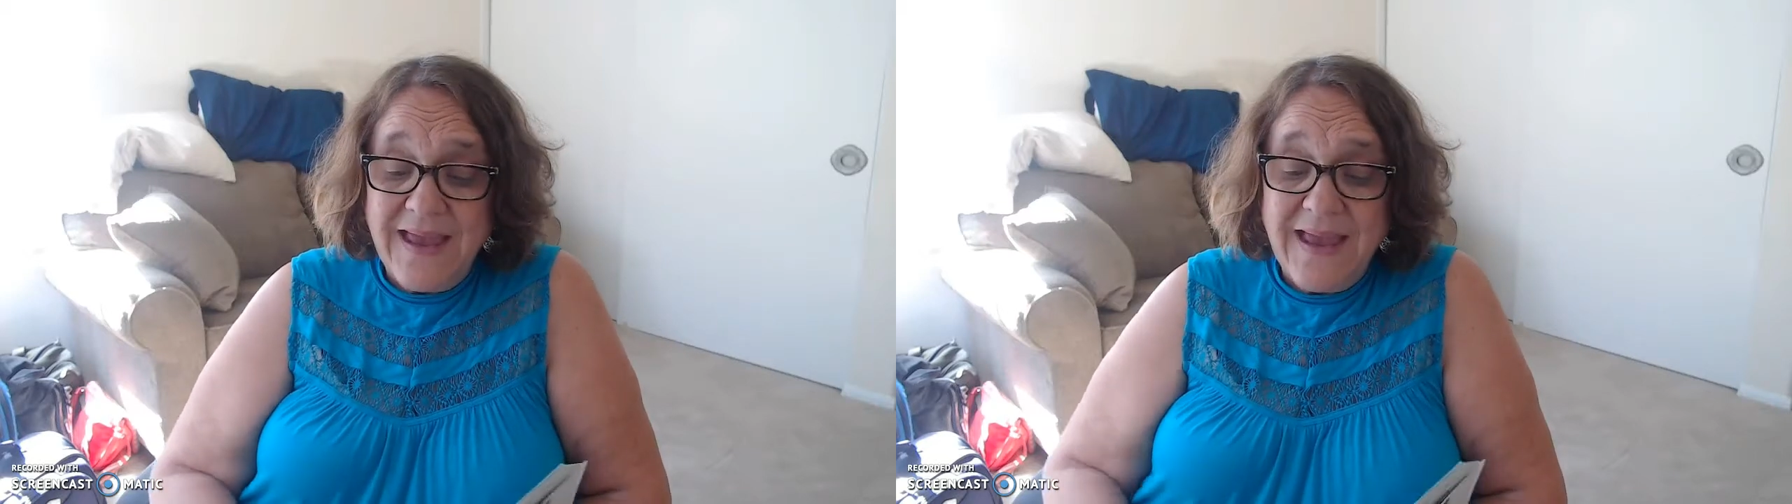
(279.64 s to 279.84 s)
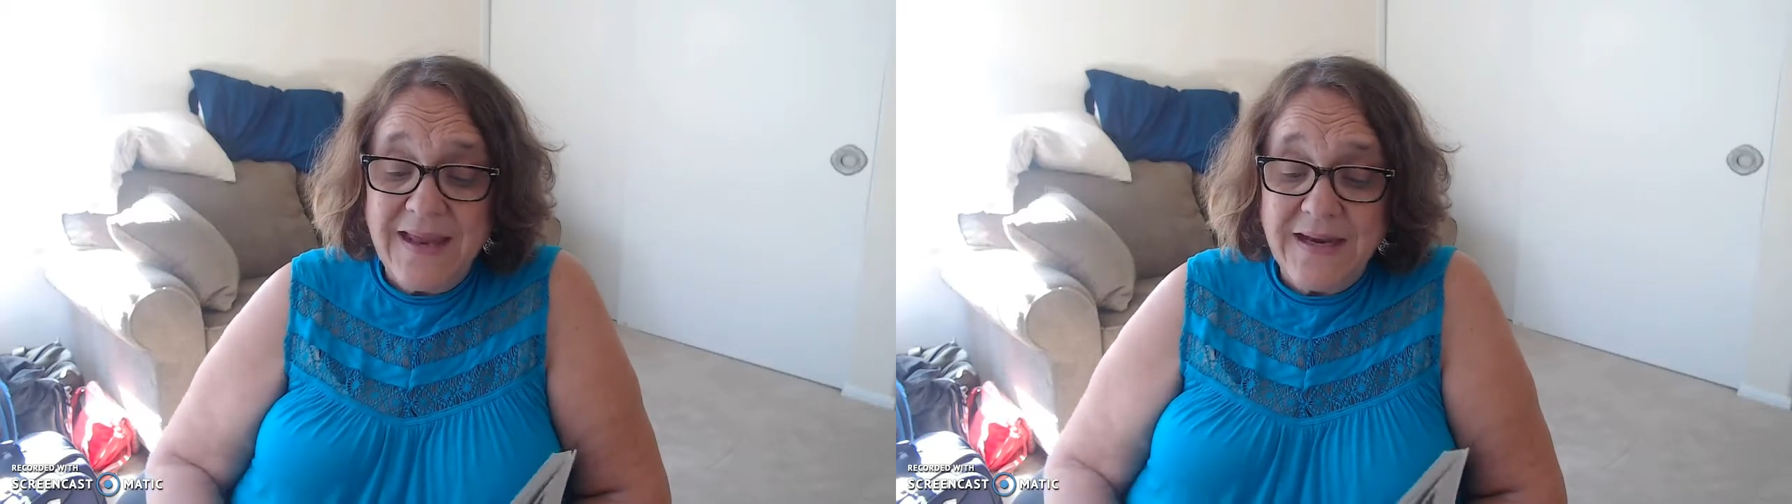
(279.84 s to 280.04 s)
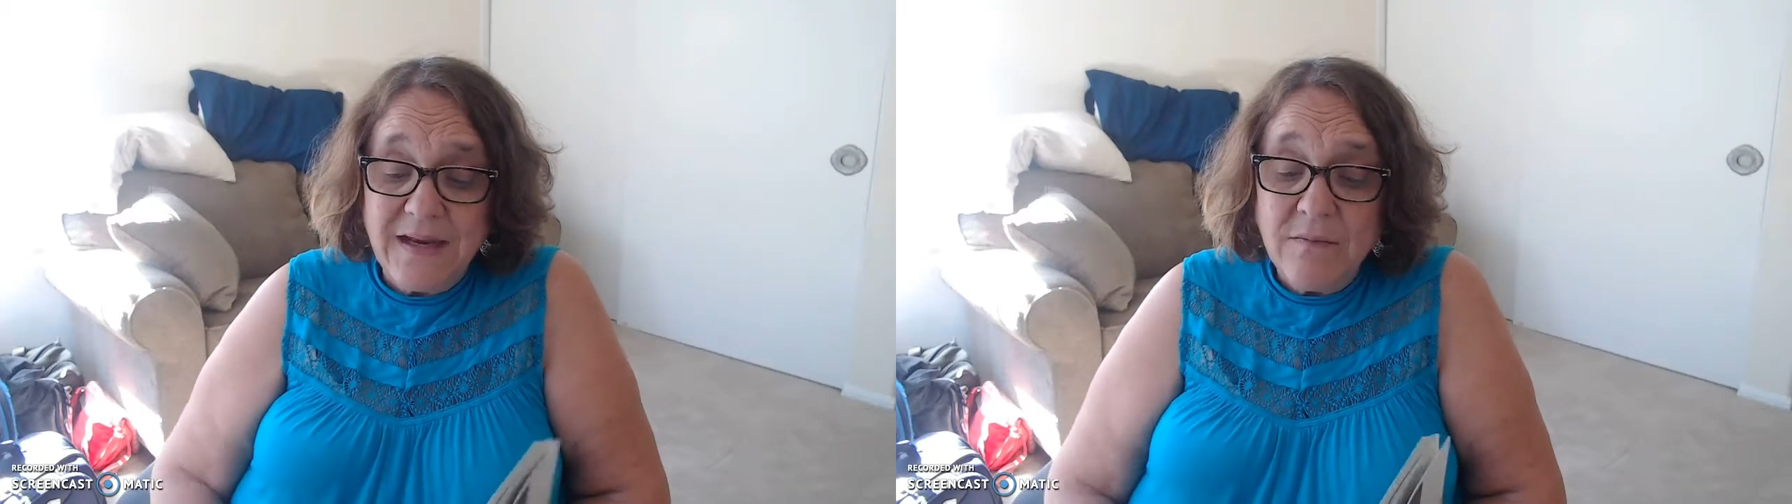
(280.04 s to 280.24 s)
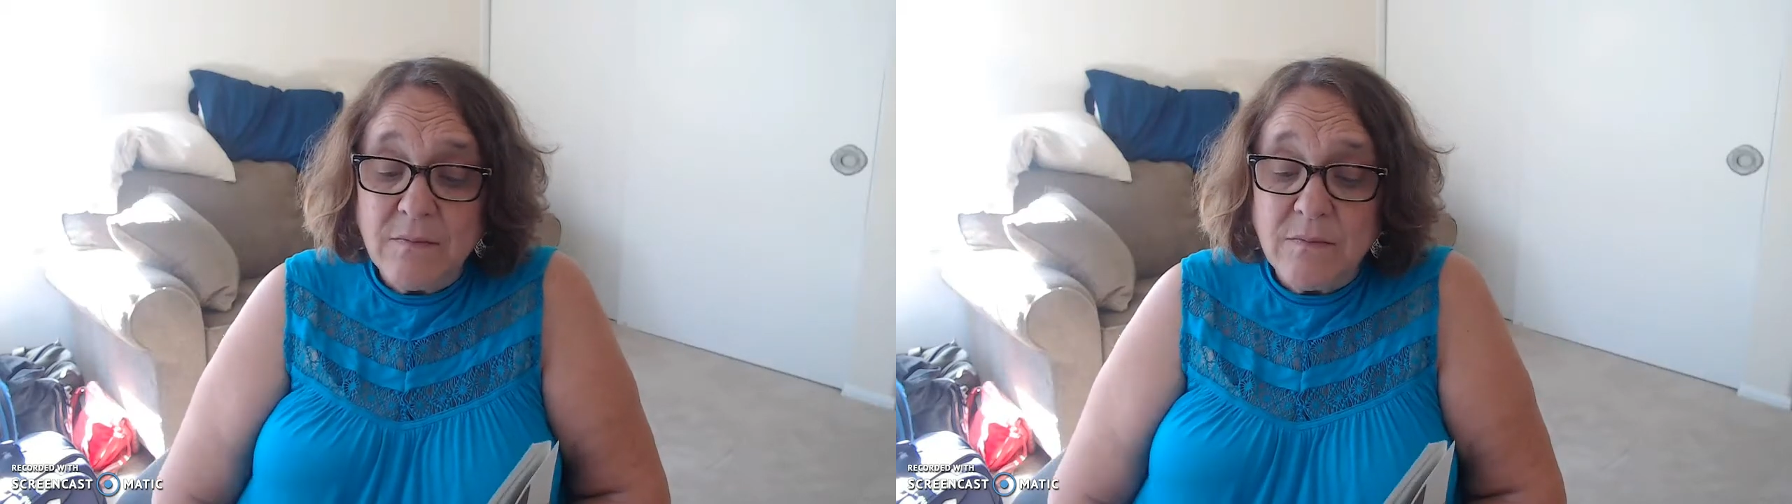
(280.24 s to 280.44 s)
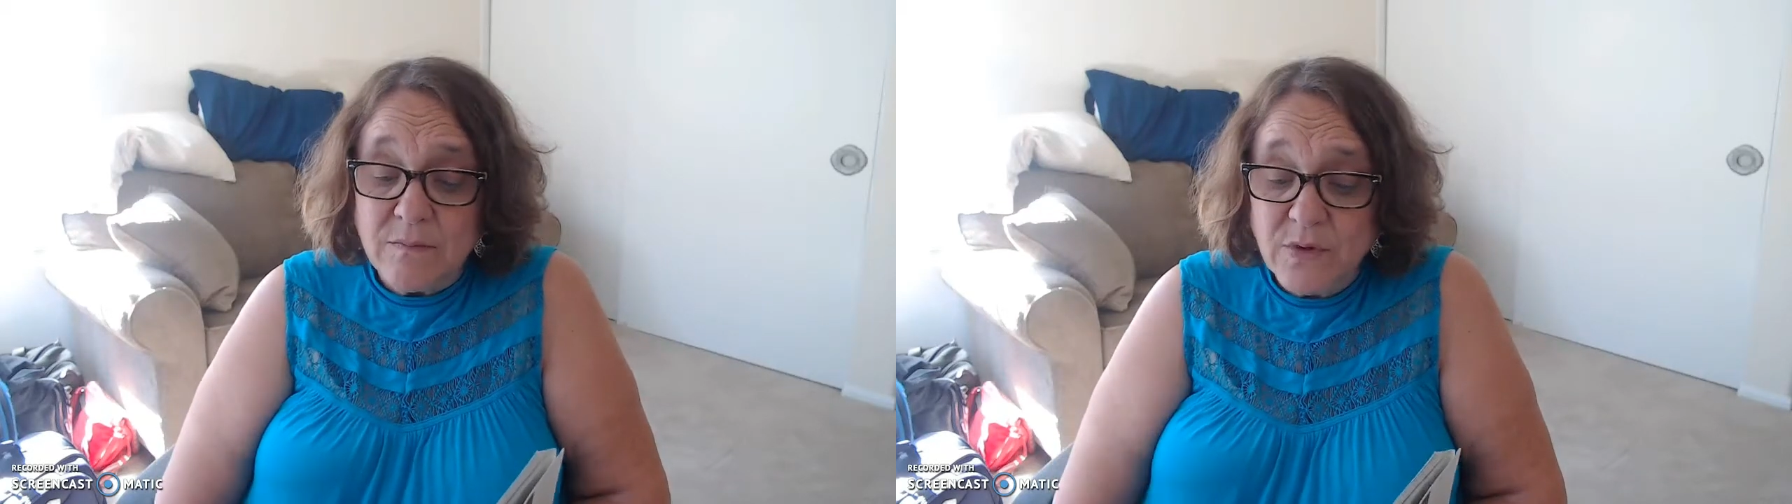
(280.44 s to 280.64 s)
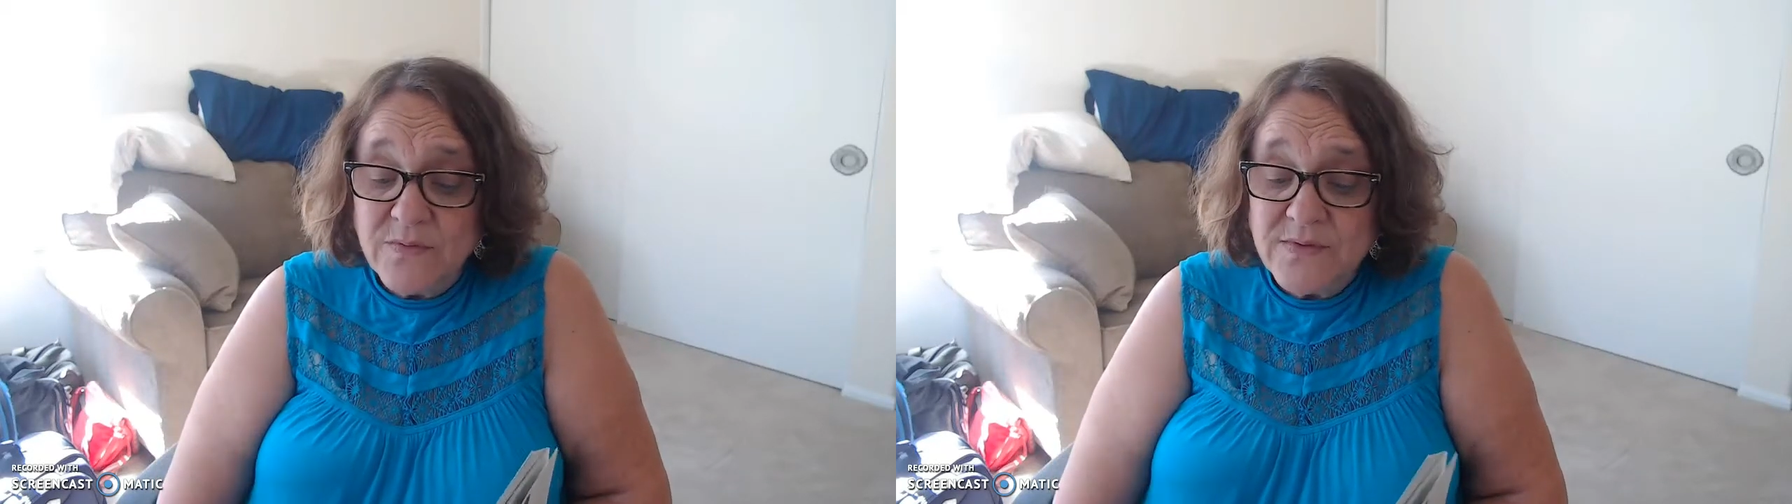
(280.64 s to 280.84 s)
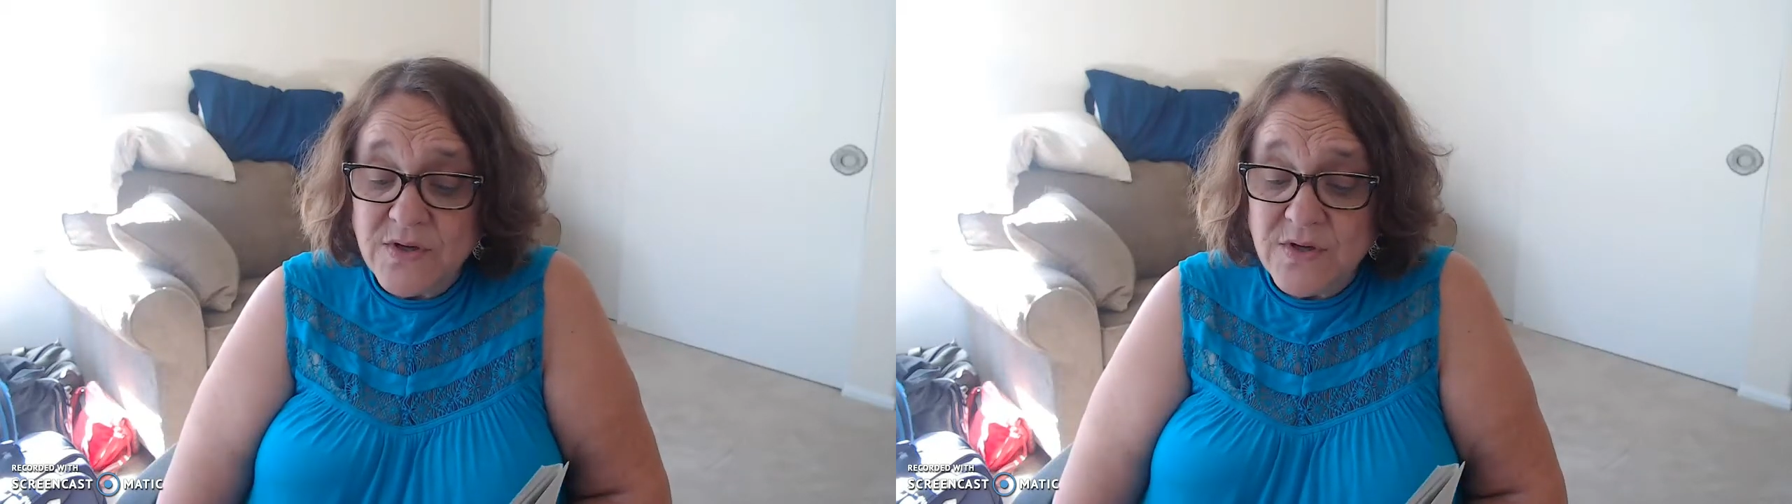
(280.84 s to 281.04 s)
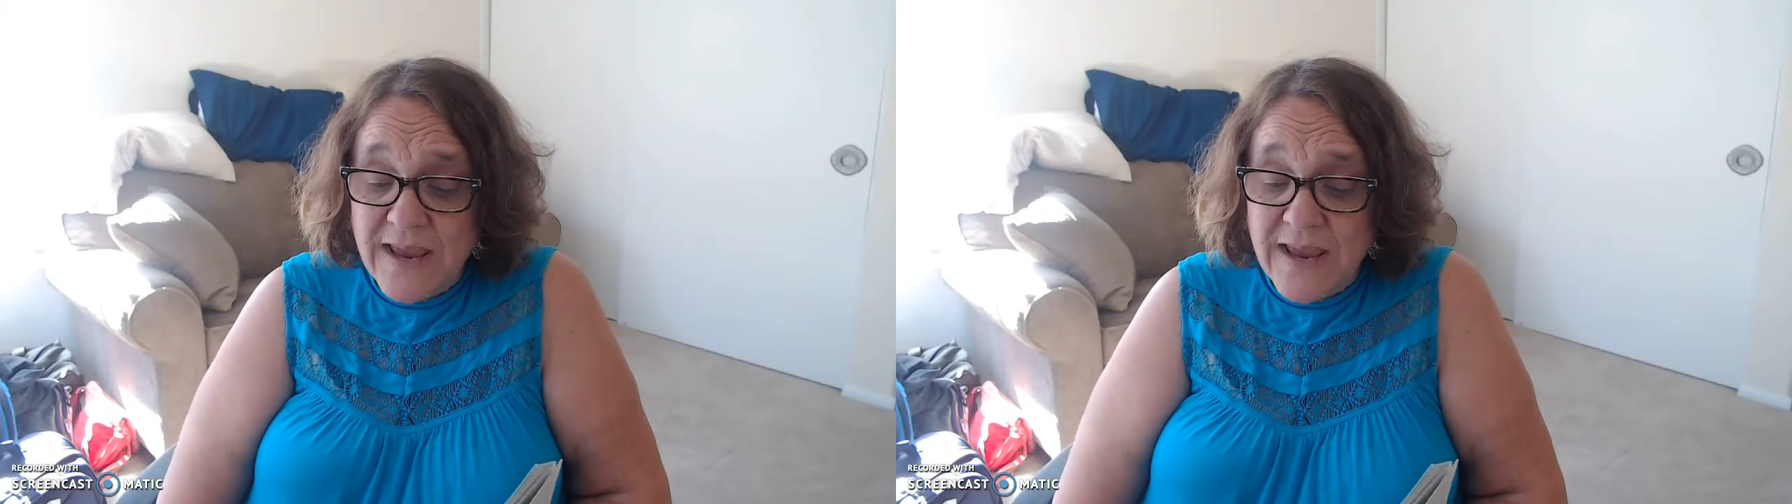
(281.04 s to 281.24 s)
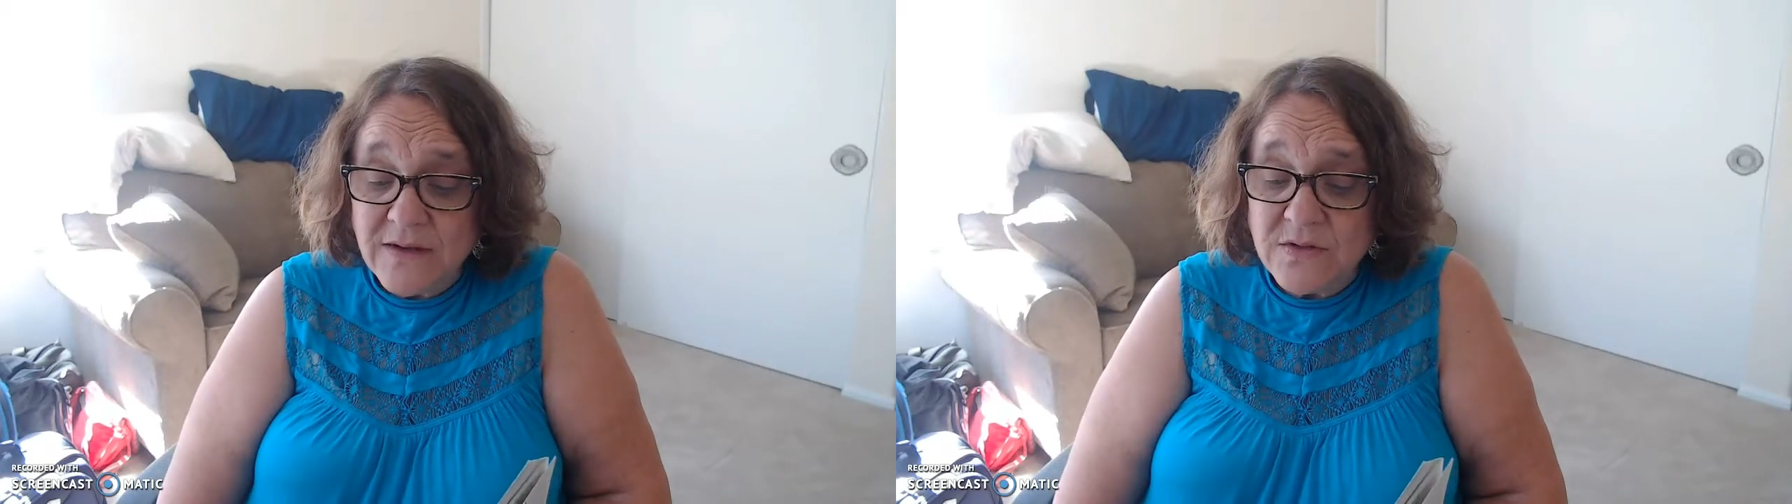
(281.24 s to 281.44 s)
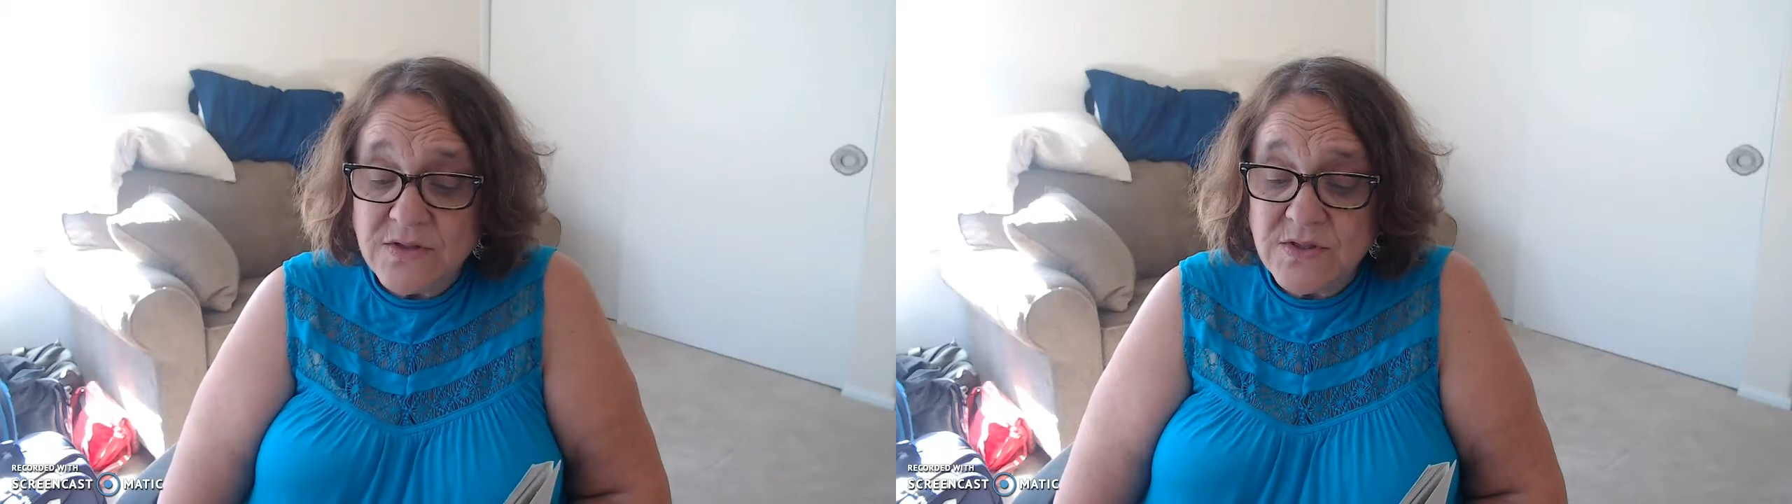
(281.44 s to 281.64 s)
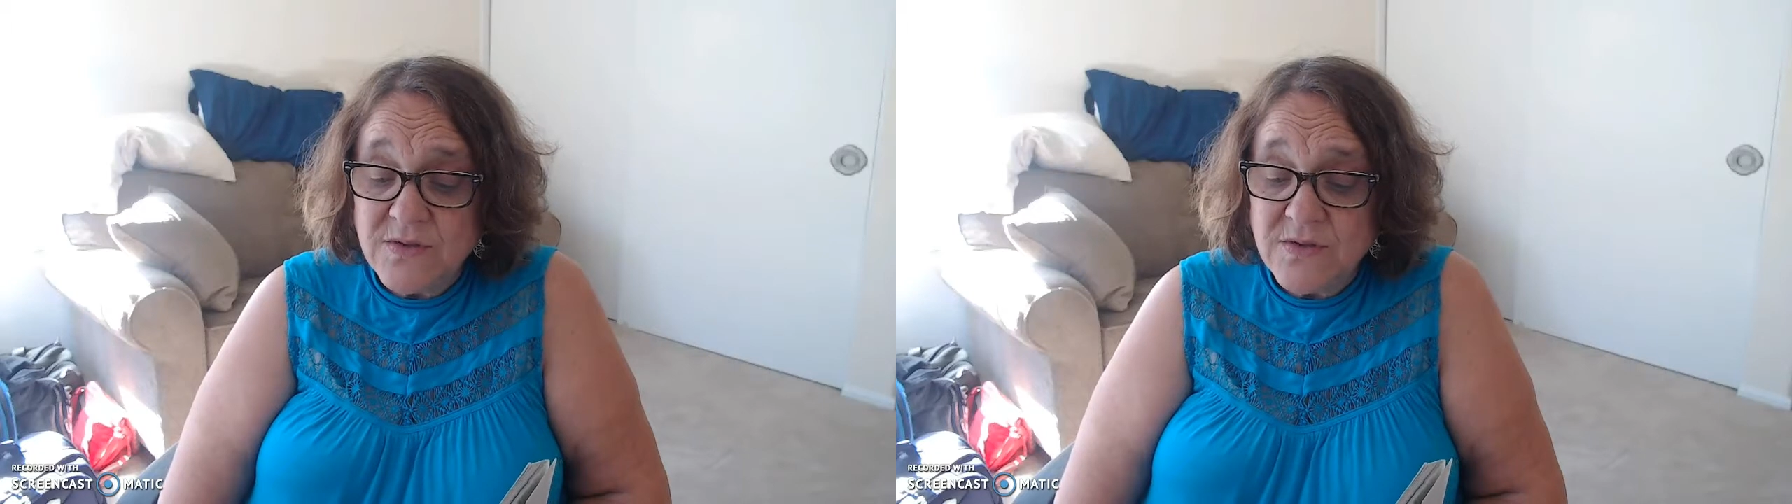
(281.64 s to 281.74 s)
Annie moves her ankles